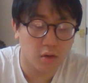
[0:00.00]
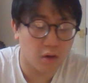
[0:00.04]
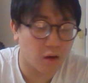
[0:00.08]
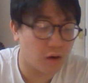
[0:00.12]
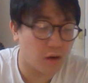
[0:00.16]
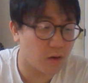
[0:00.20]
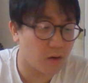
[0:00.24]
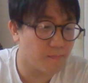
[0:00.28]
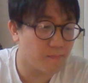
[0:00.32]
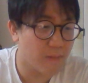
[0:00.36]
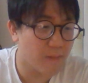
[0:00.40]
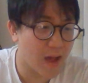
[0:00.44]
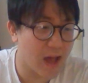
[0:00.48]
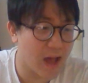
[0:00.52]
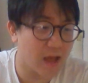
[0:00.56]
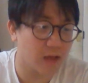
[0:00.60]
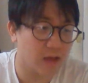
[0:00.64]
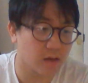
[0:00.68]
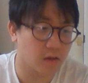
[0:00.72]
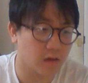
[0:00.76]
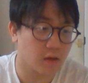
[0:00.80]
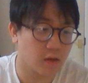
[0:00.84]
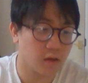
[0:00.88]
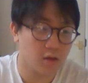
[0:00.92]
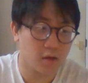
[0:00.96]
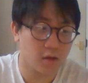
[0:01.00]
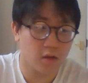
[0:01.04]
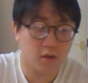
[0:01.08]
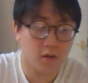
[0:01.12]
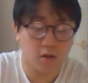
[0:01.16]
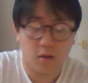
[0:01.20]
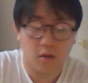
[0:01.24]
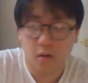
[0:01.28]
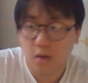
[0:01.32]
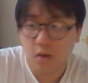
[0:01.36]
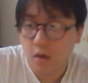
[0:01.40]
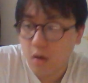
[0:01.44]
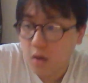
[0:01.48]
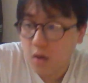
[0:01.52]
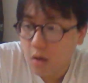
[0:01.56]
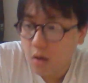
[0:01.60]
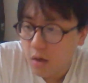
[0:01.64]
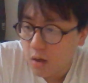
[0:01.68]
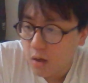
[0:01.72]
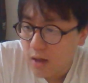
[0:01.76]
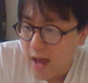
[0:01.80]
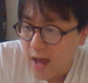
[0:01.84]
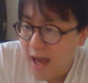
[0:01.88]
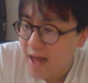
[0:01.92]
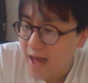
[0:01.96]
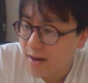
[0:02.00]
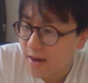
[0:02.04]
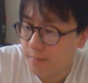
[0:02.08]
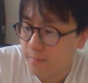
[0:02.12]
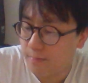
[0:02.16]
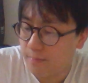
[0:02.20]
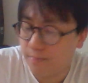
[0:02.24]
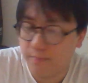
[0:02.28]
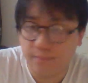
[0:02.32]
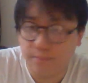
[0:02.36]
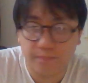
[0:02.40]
Oh man. Adam.